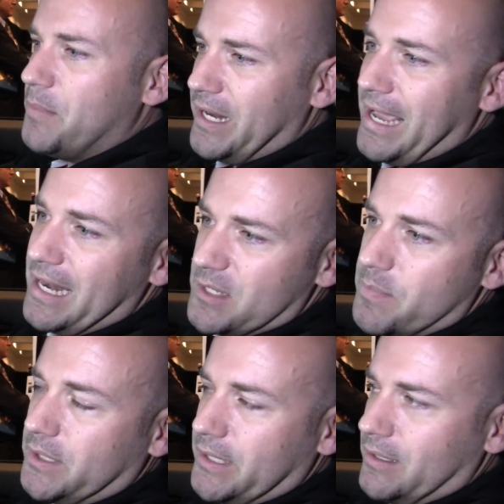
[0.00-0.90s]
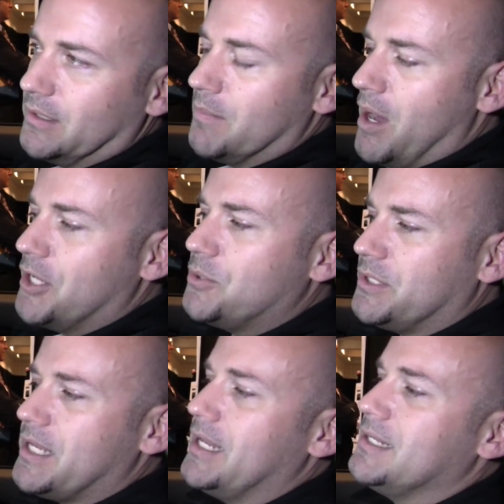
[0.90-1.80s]
but again, it's building on the
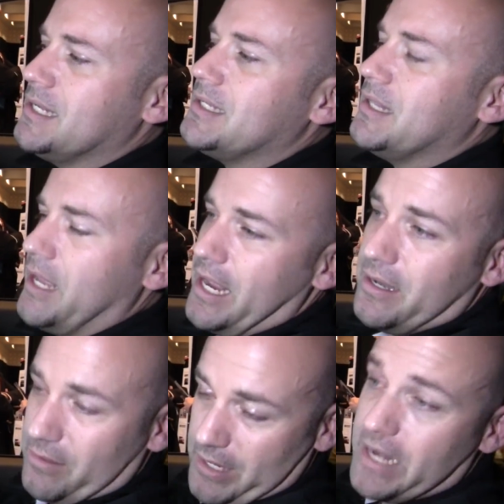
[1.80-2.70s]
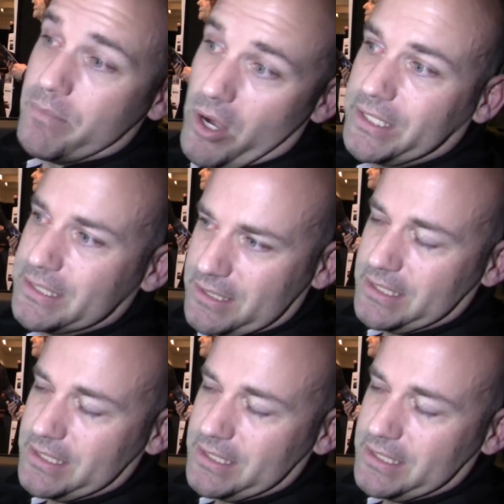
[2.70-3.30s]
modules that exist in the in, in market